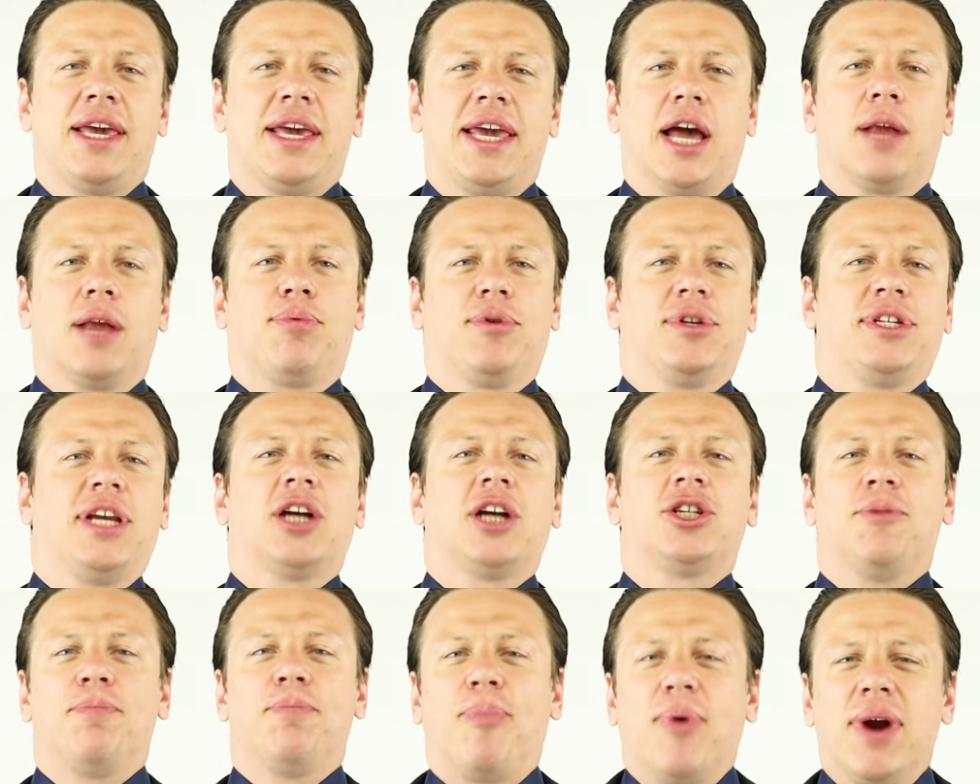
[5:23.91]
get
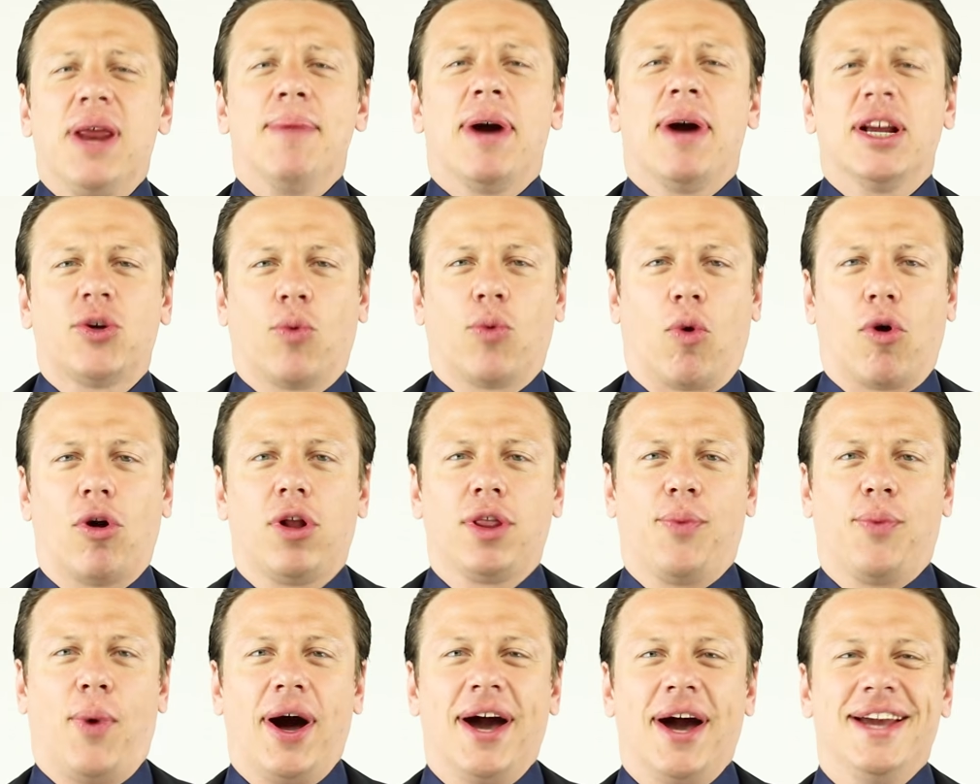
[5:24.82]
protection pretty much
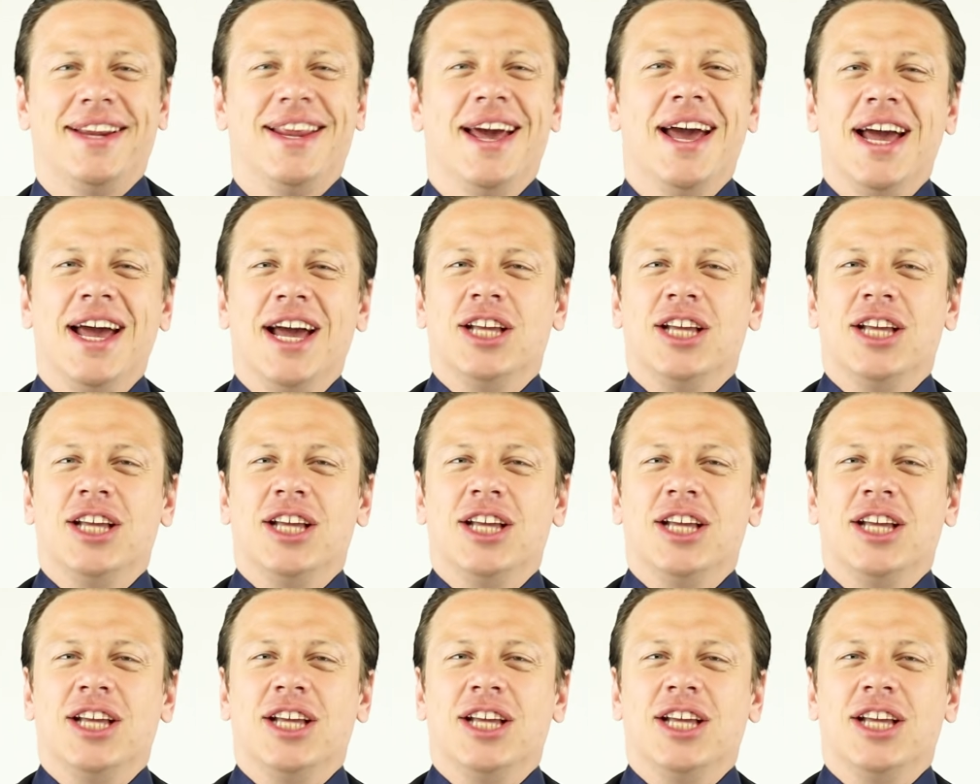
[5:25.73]
worldwide